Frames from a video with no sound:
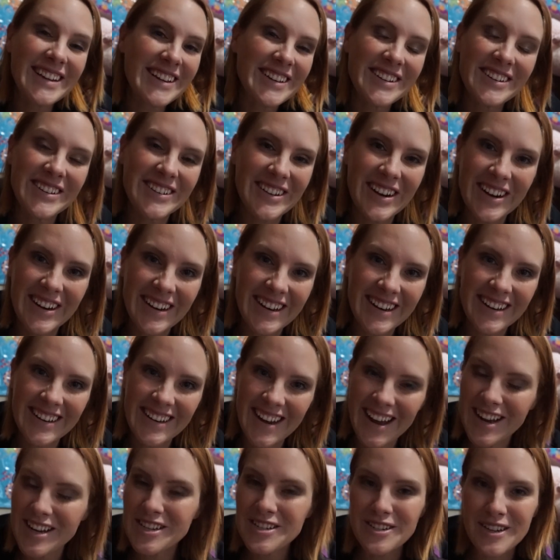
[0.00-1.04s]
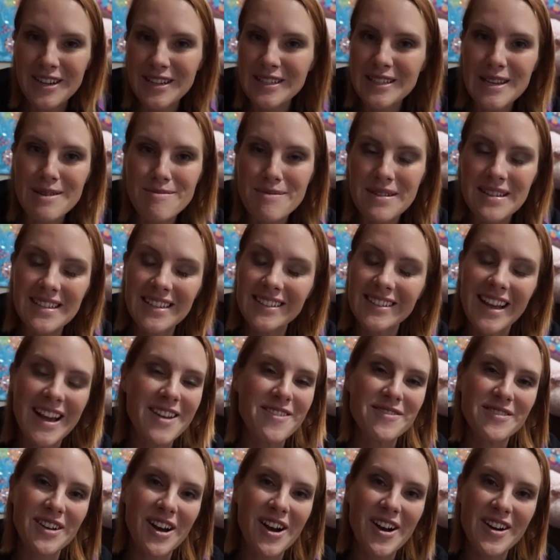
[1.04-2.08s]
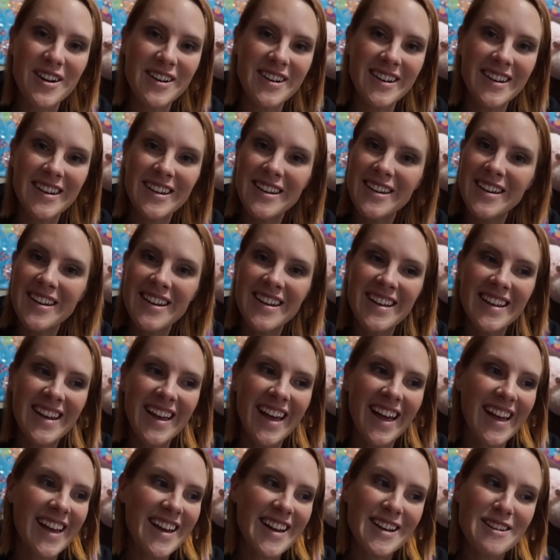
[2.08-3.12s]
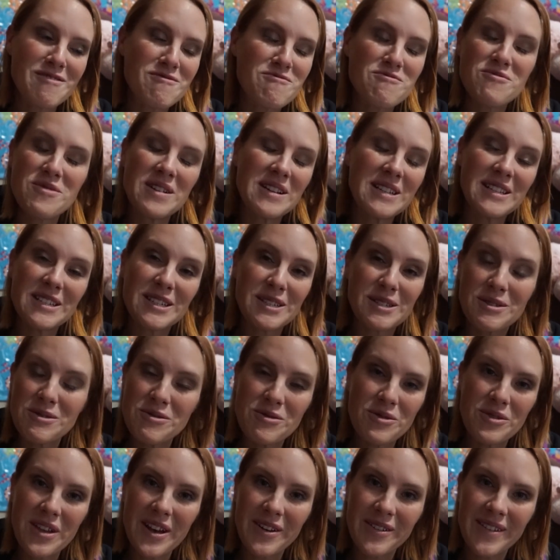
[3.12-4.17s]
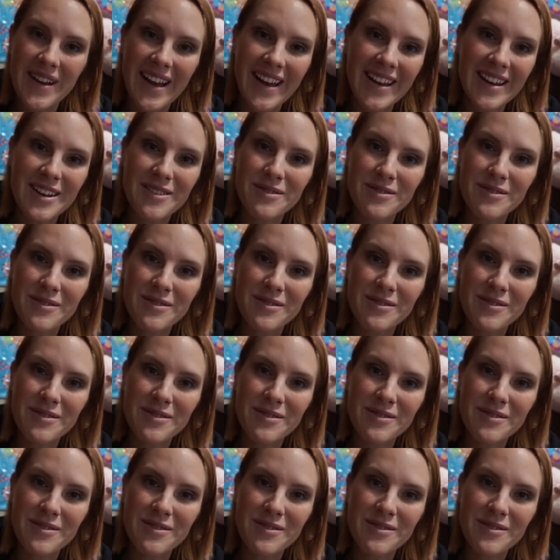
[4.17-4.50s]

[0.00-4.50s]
kindergarten, I dressed up as a lifeguard and went to school that way.